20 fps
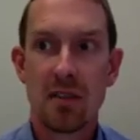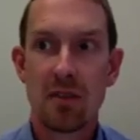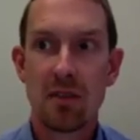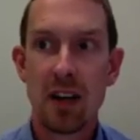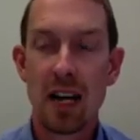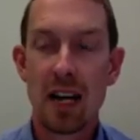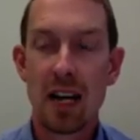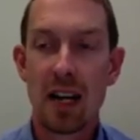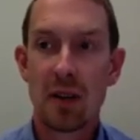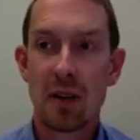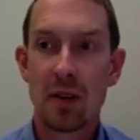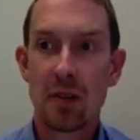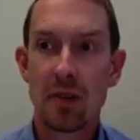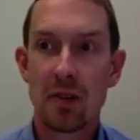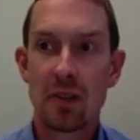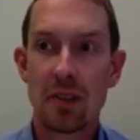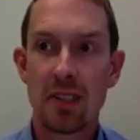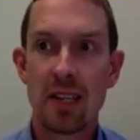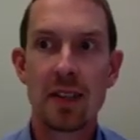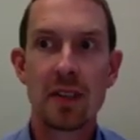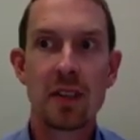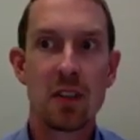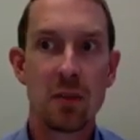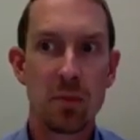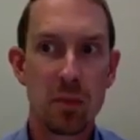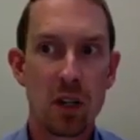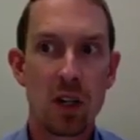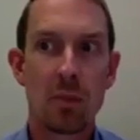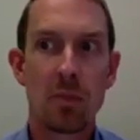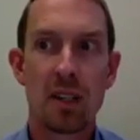found sense of
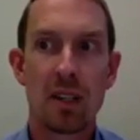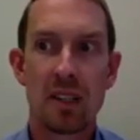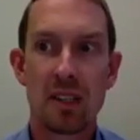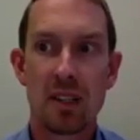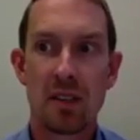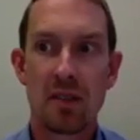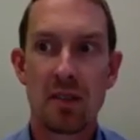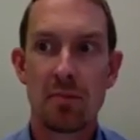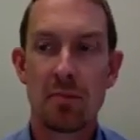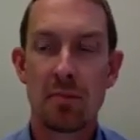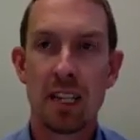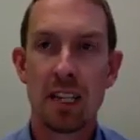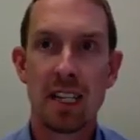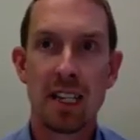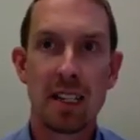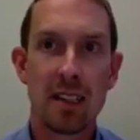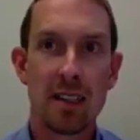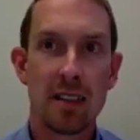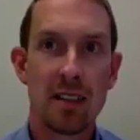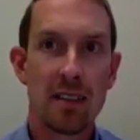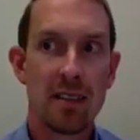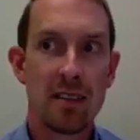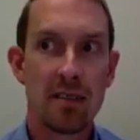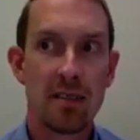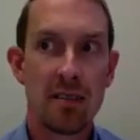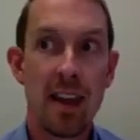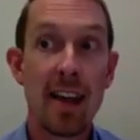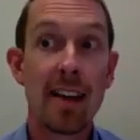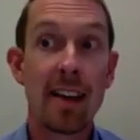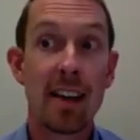purpose being
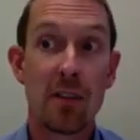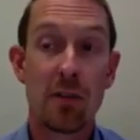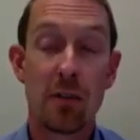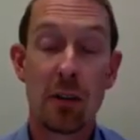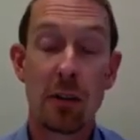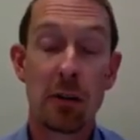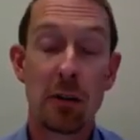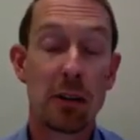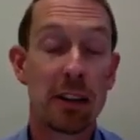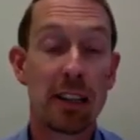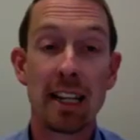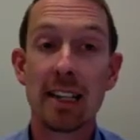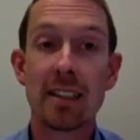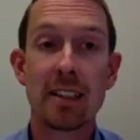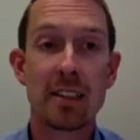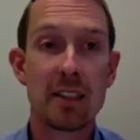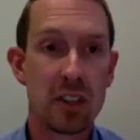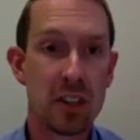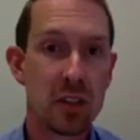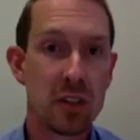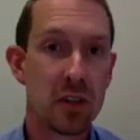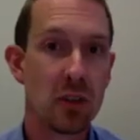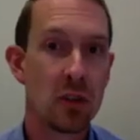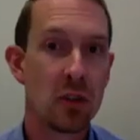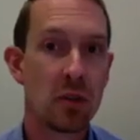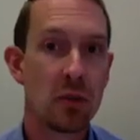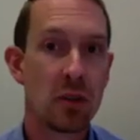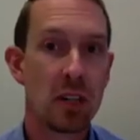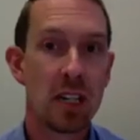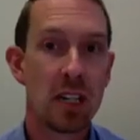negatively related
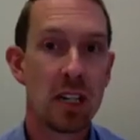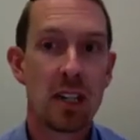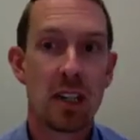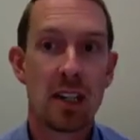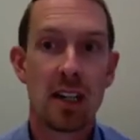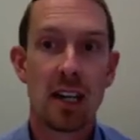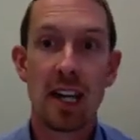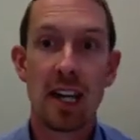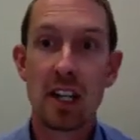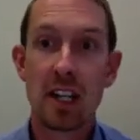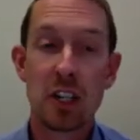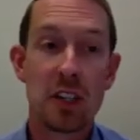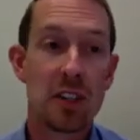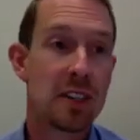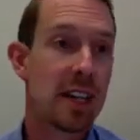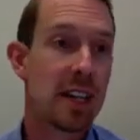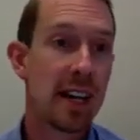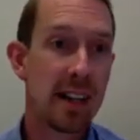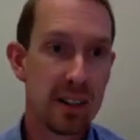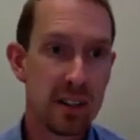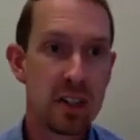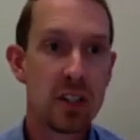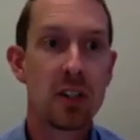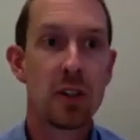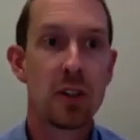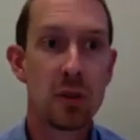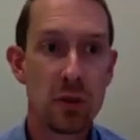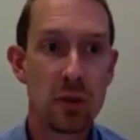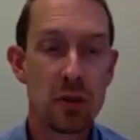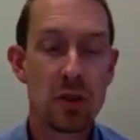to ageist
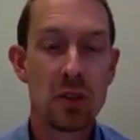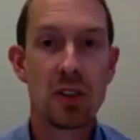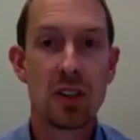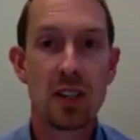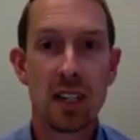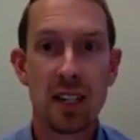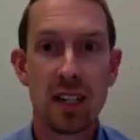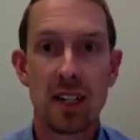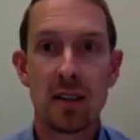attitudes.